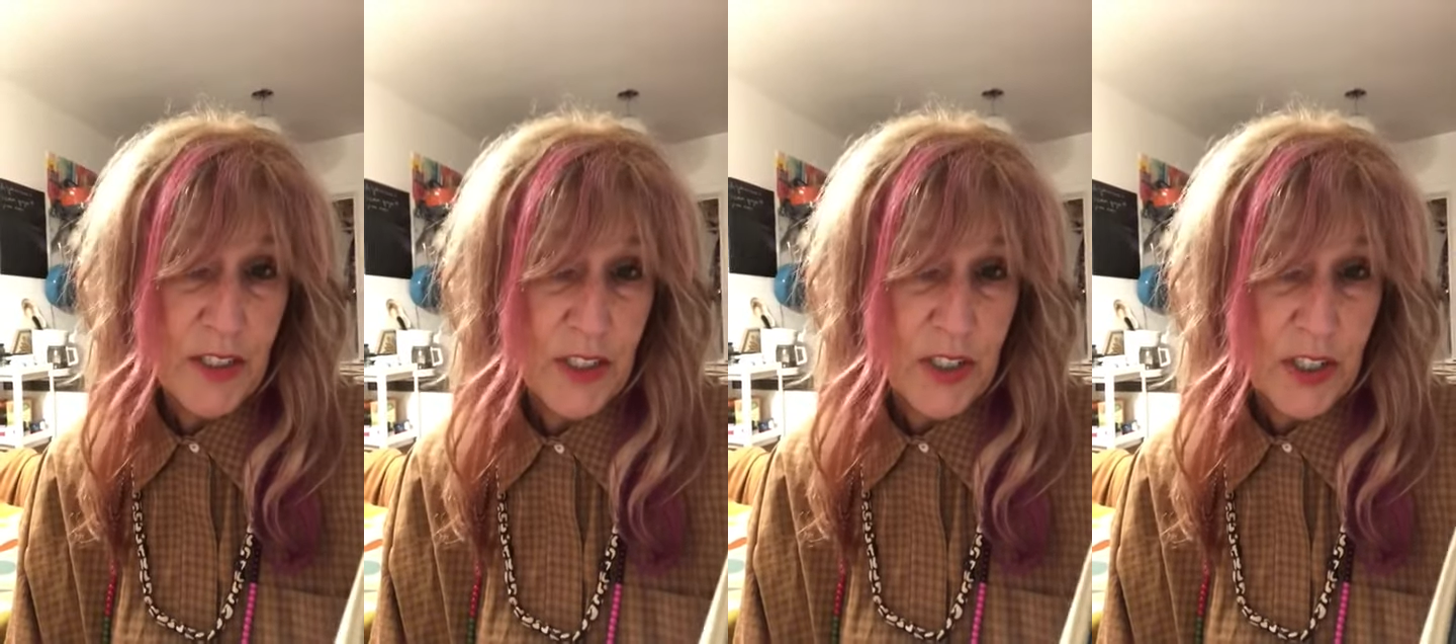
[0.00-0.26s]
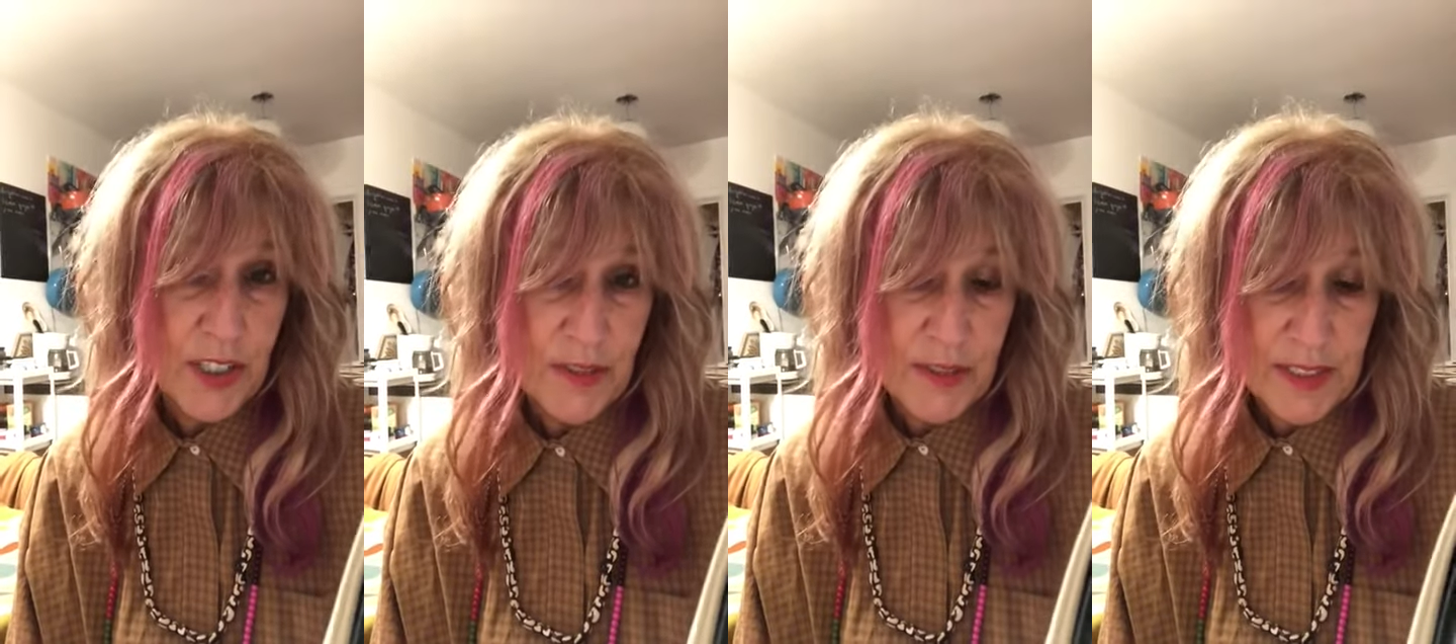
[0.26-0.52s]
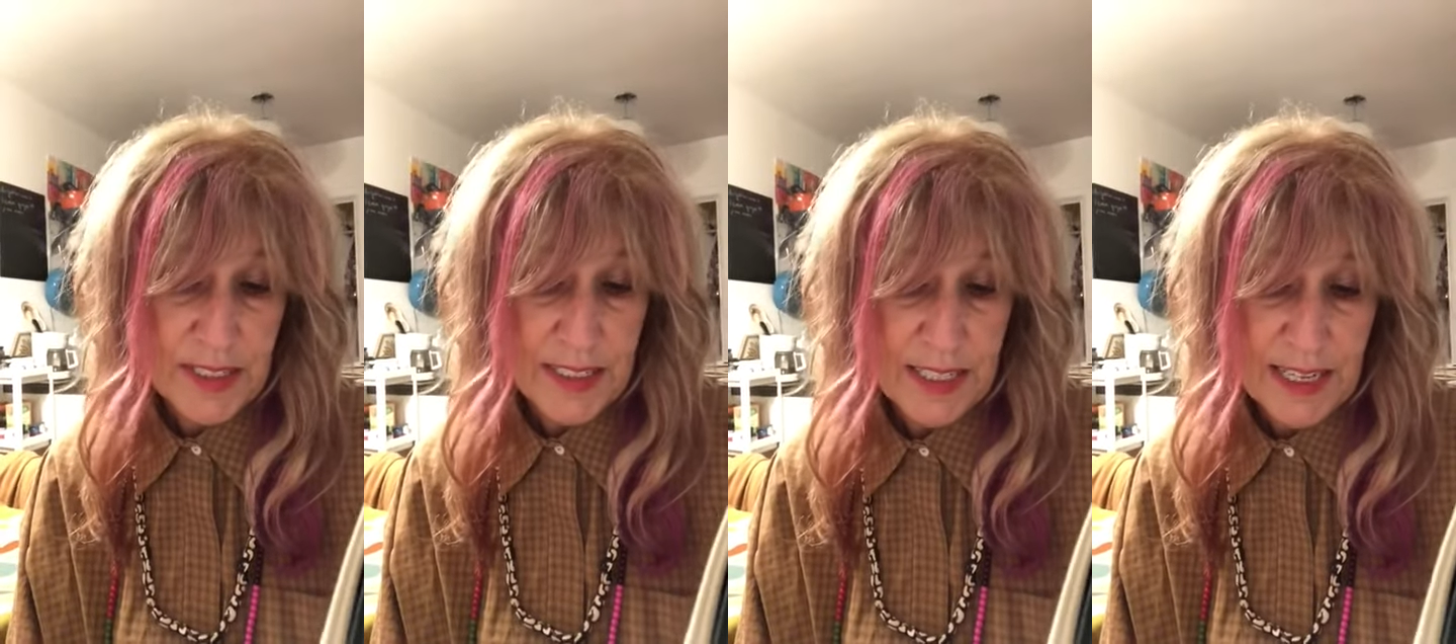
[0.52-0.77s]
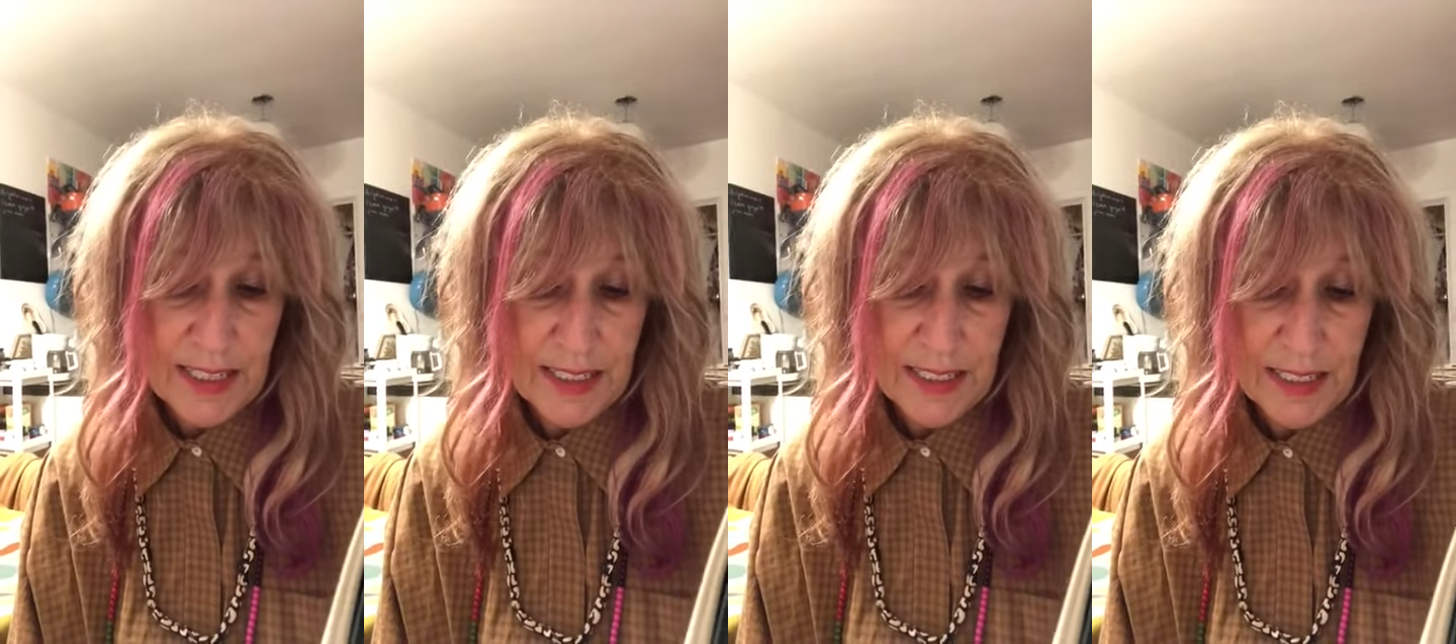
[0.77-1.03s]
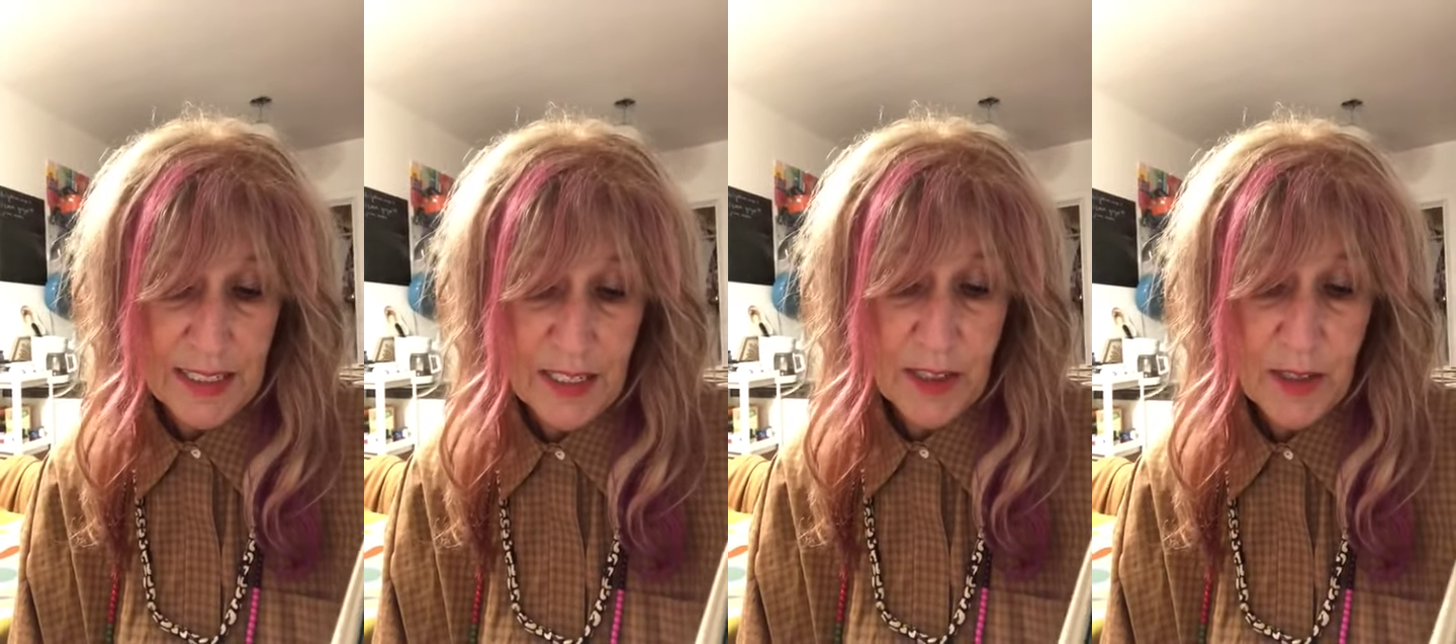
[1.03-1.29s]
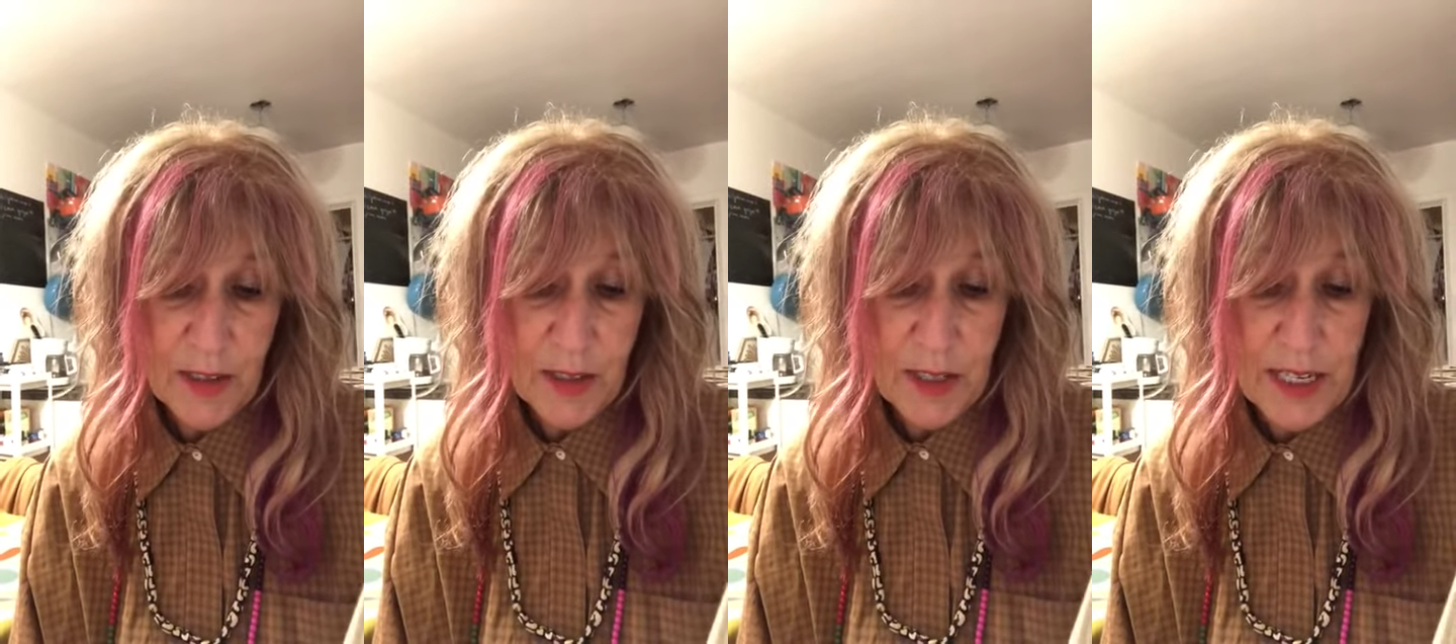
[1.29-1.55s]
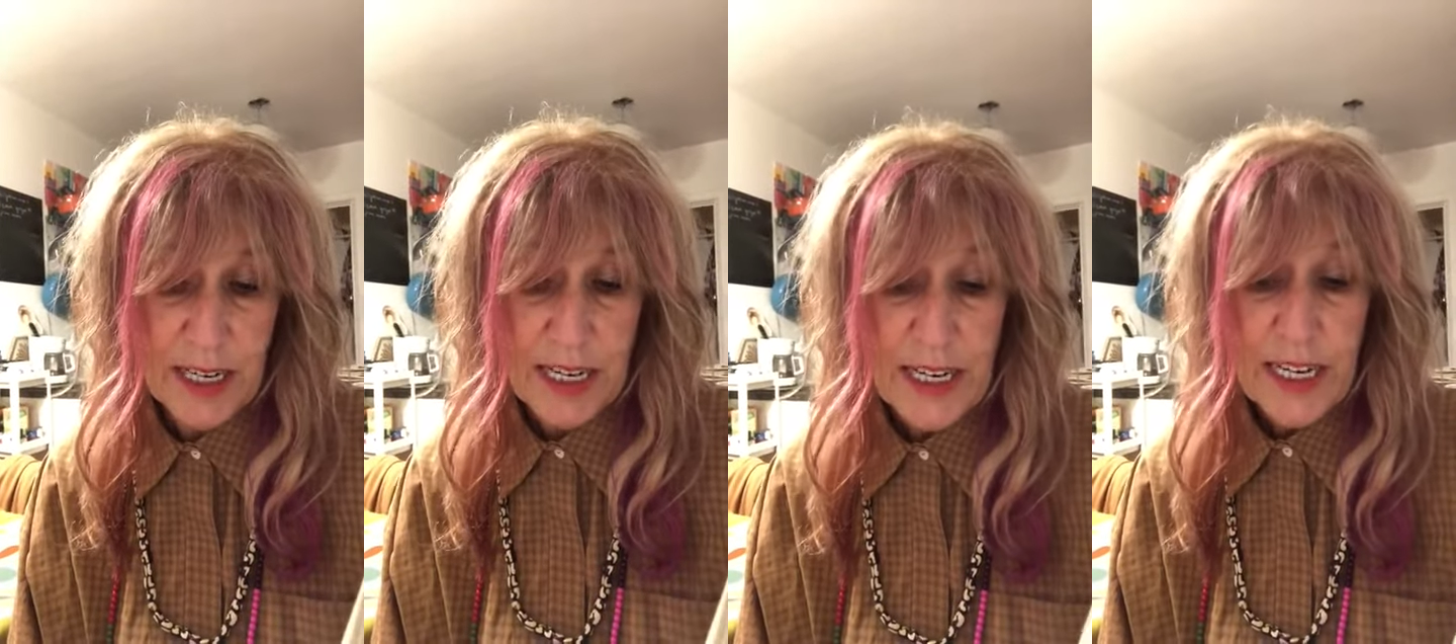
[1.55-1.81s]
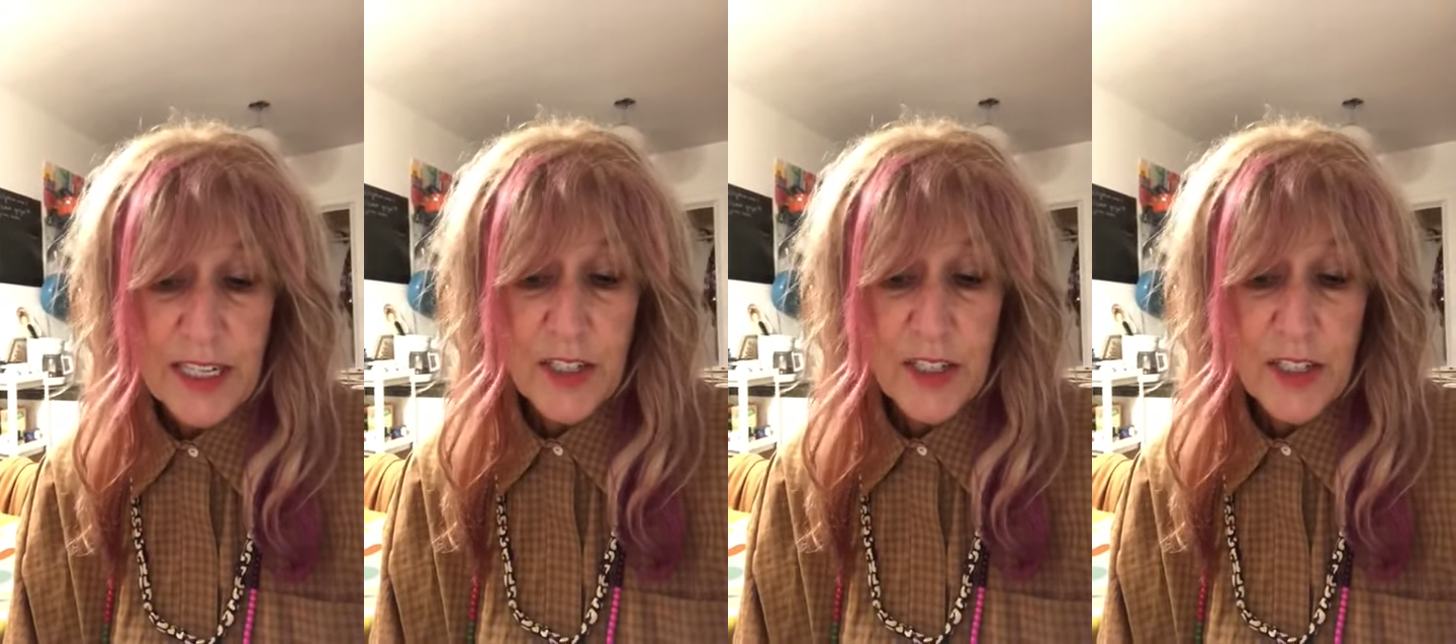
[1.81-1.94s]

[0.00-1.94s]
shifts at the kiln,